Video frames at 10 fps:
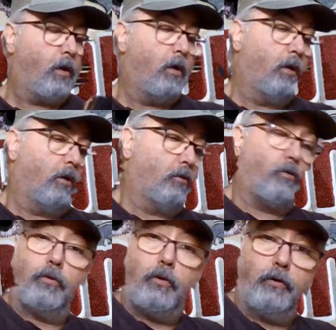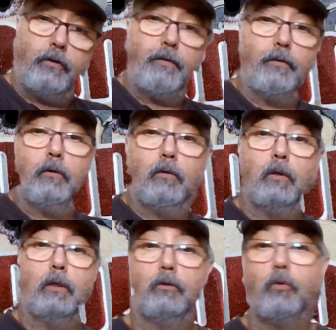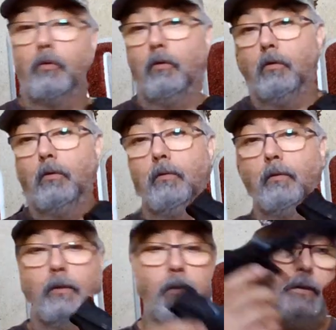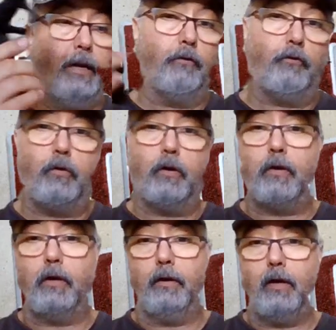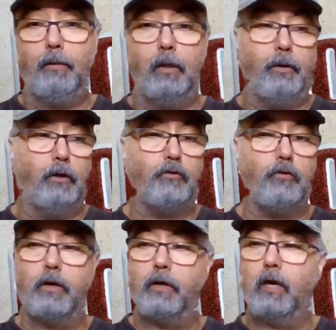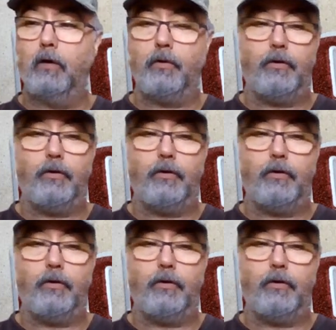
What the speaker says: So 37 total rounds you can carry, 9mm you can carry with you.